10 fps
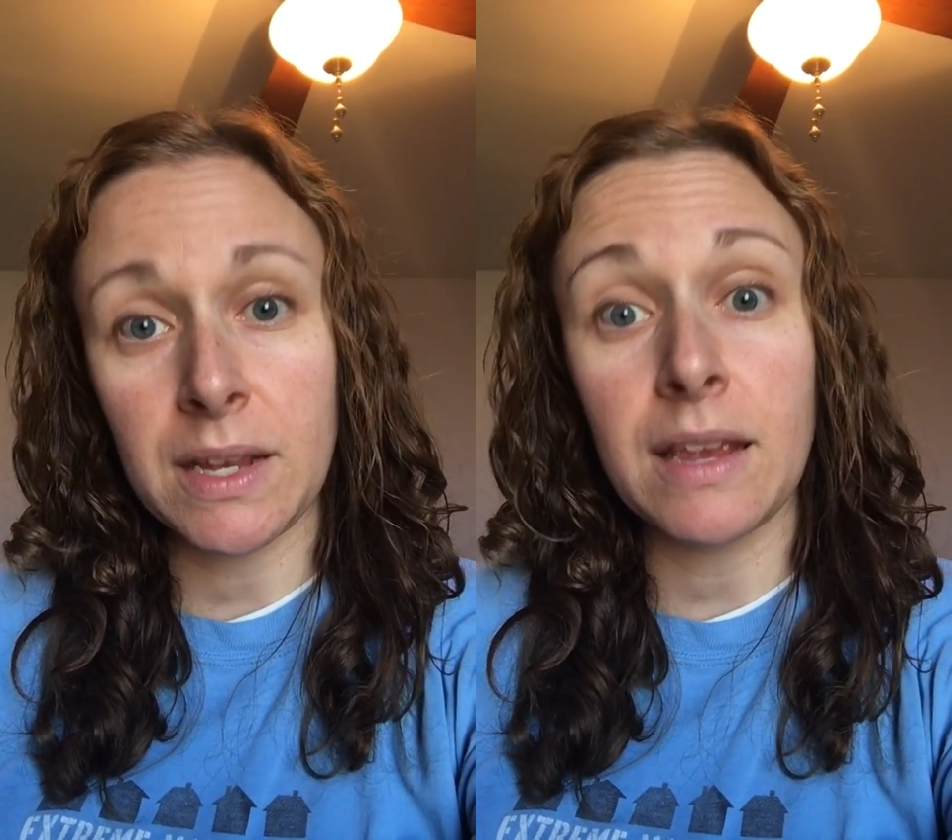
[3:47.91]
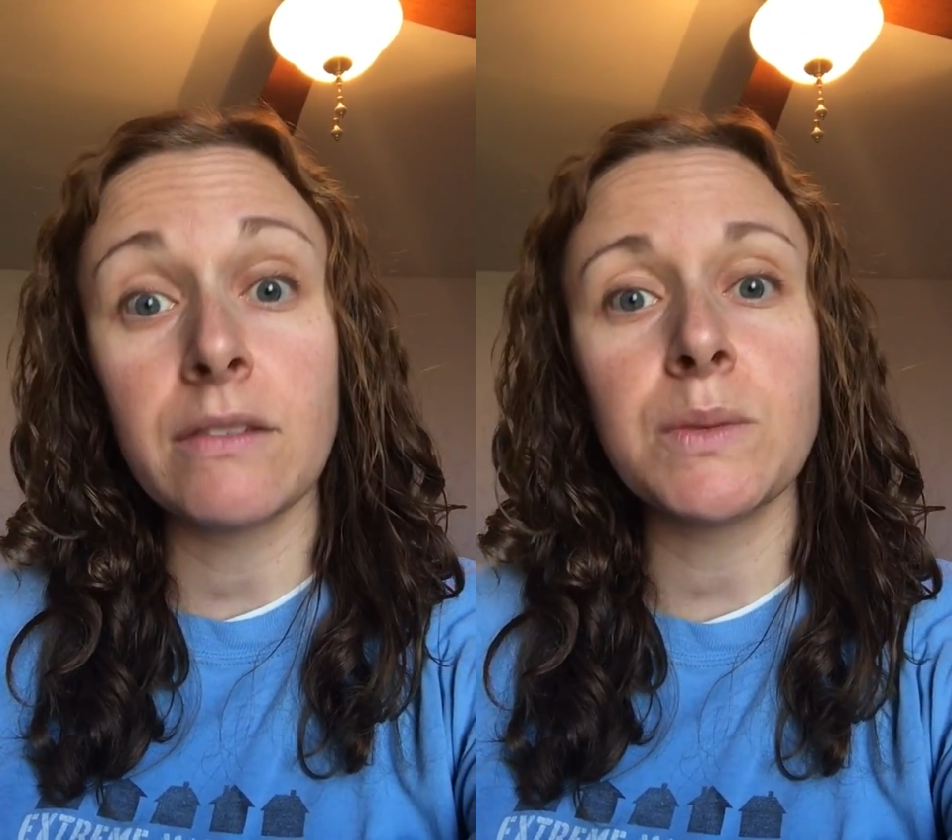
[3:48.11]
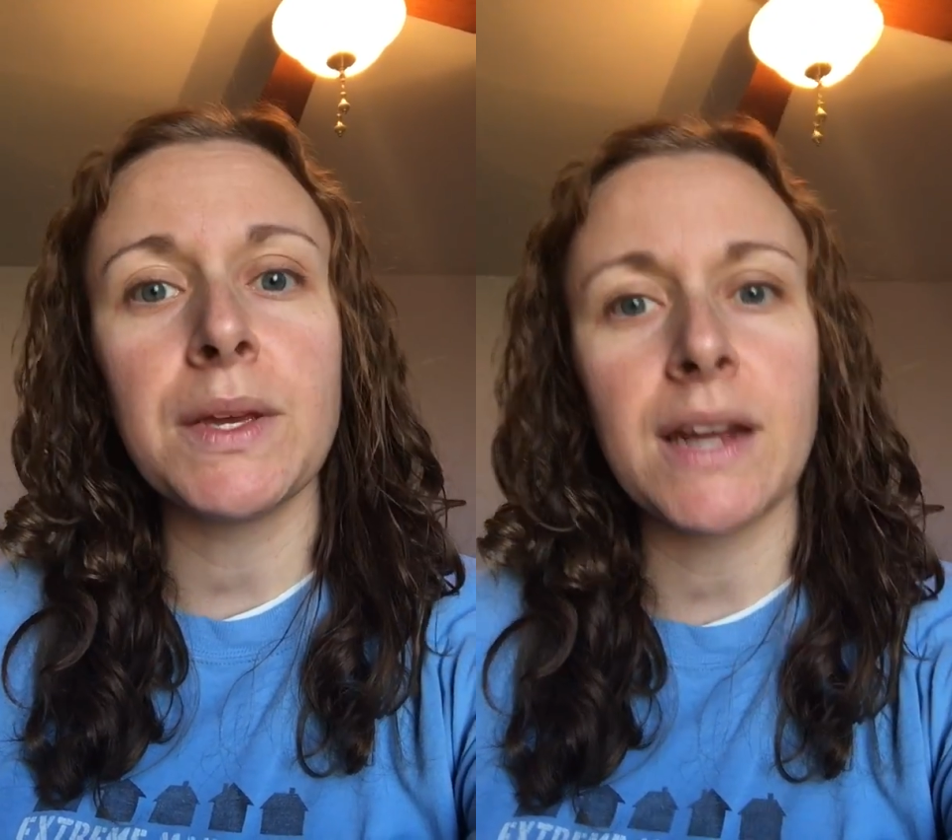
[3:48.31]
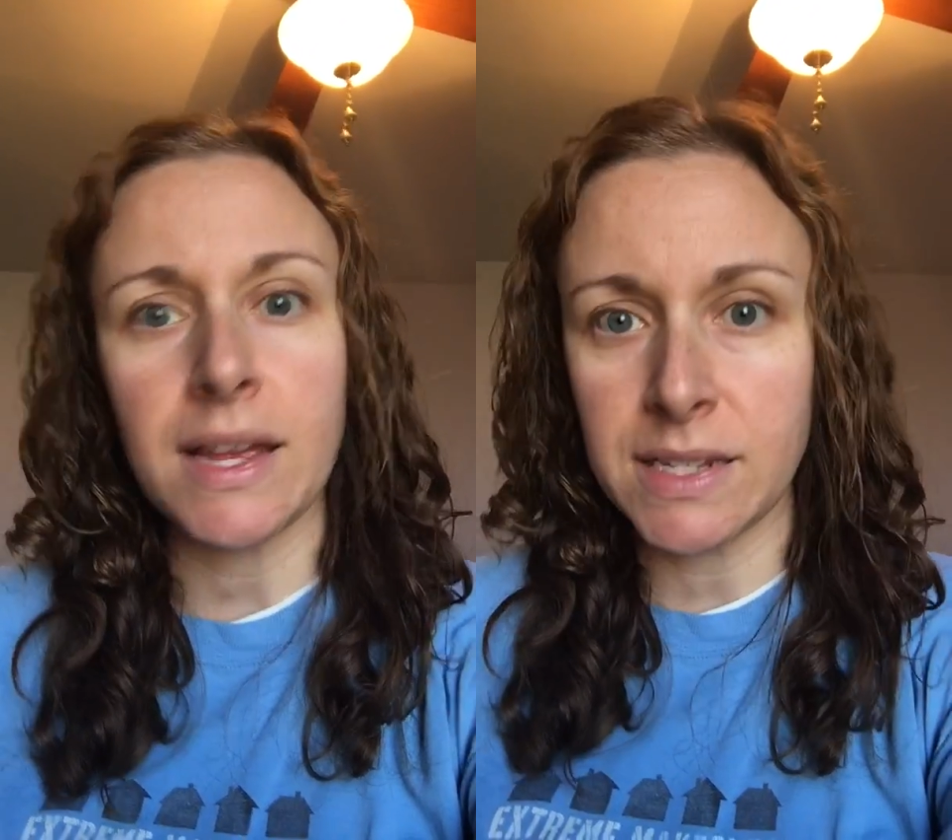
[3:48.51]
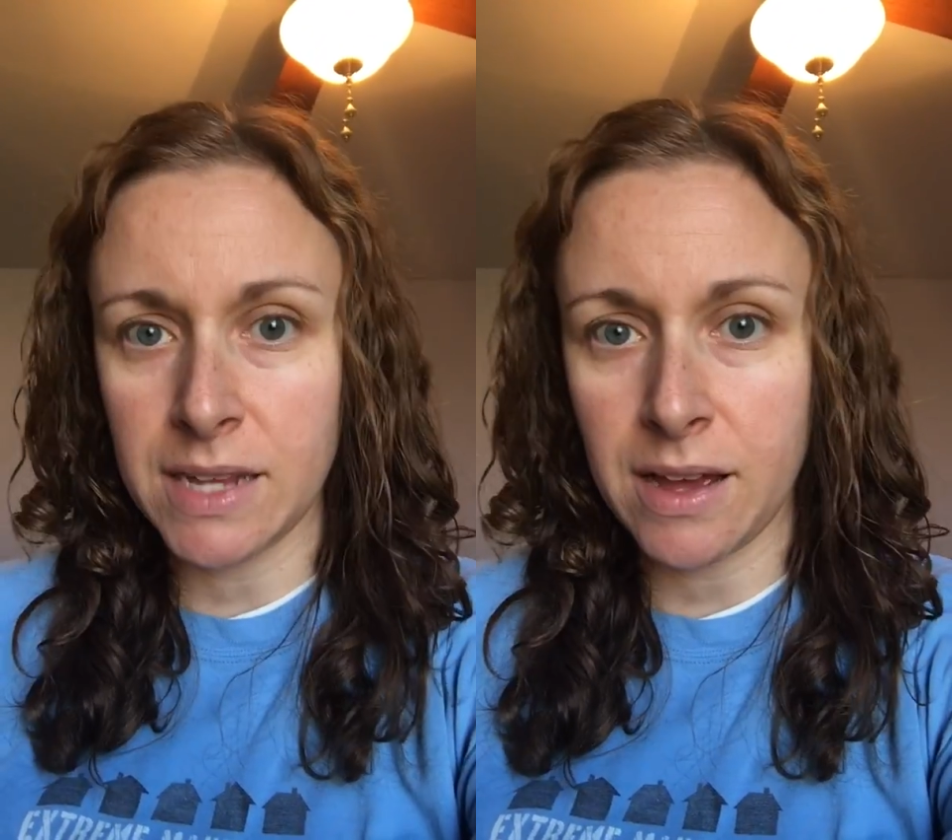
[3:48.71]
it gives me an
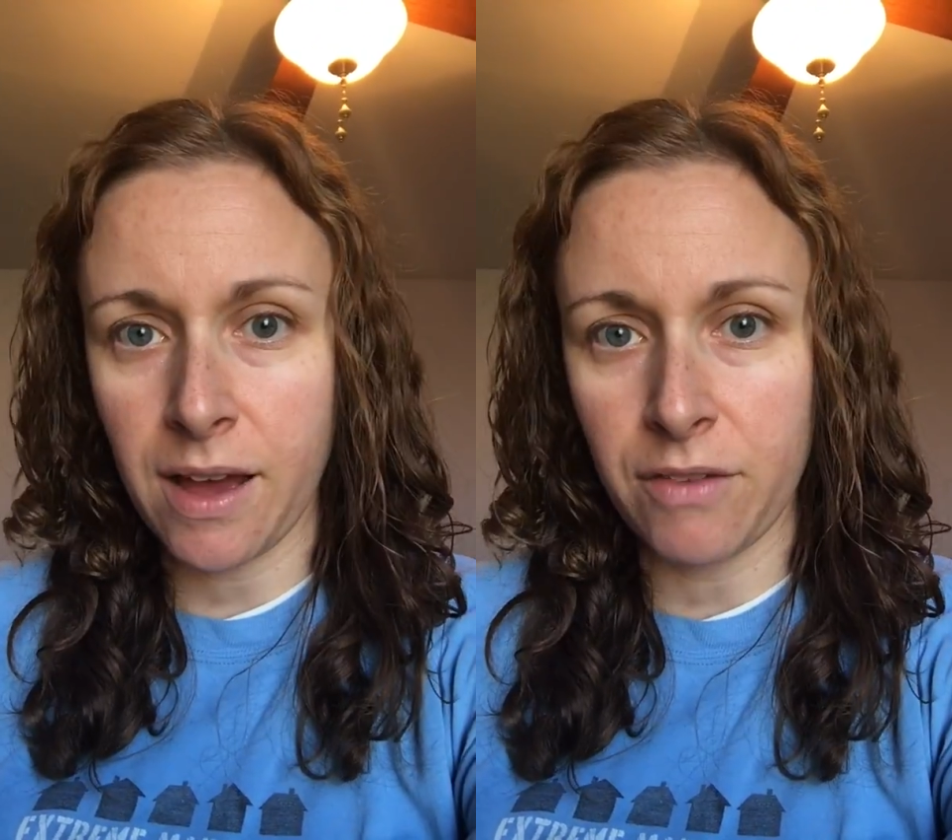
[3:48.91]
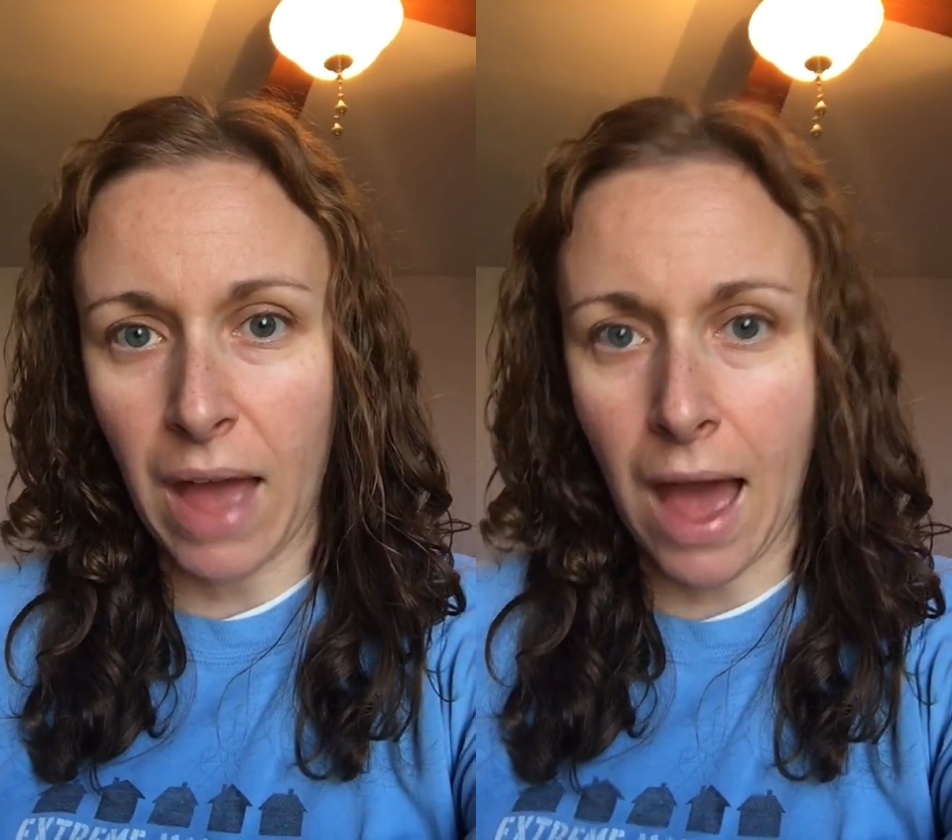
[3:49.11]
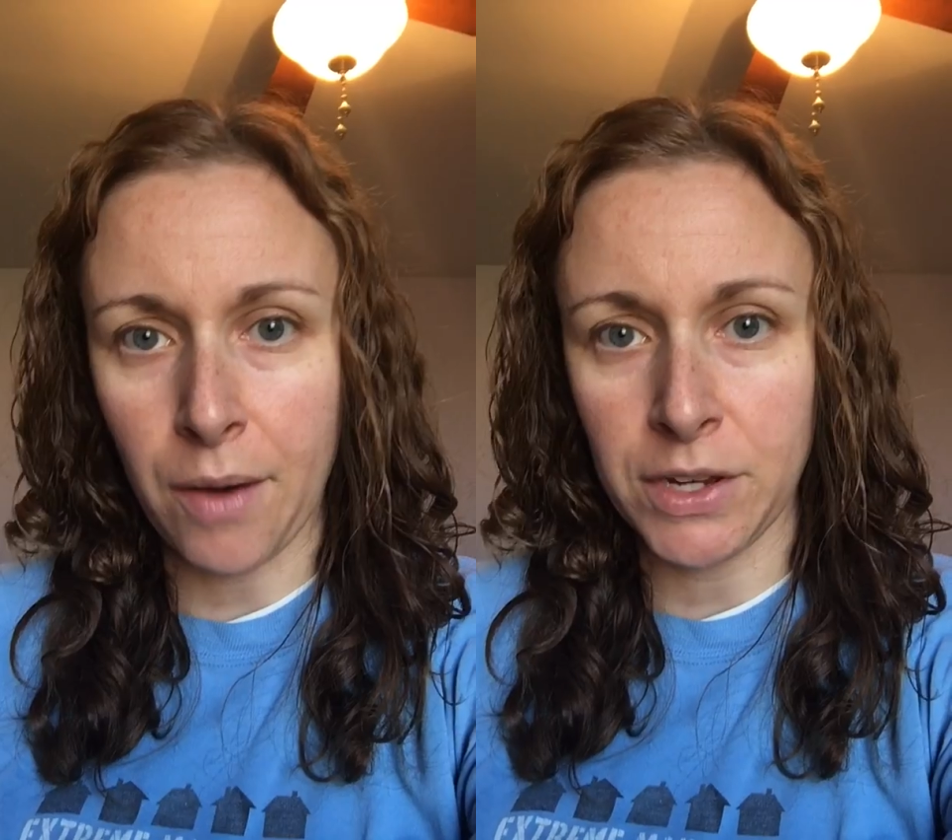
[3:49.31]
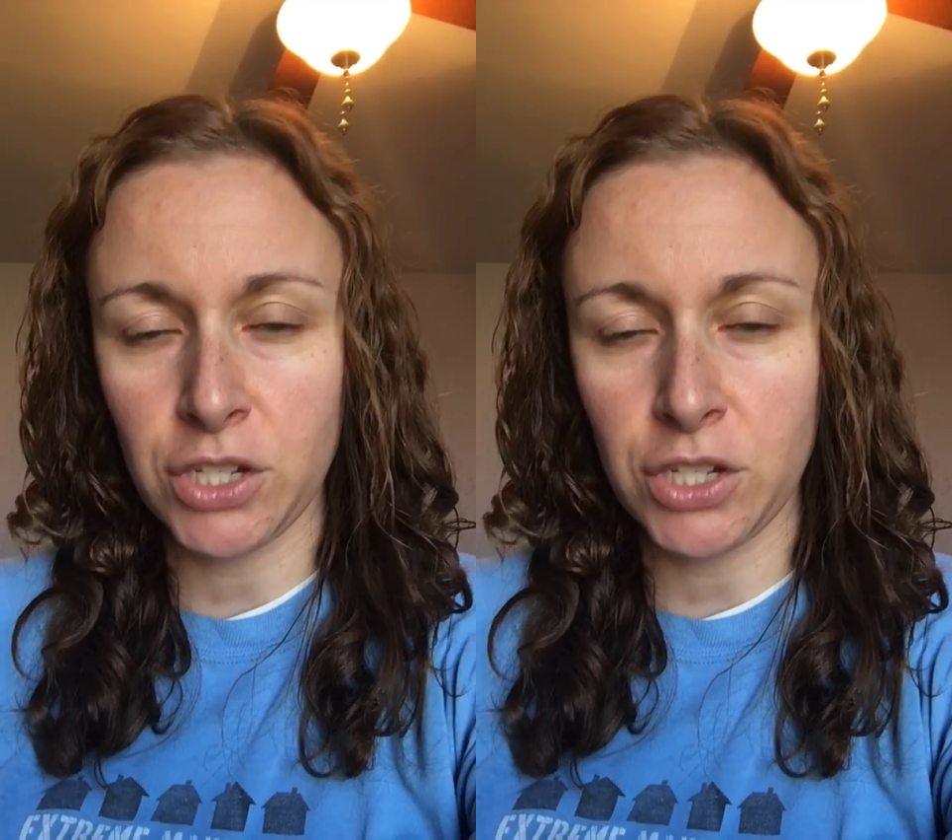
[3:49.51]
idea of how I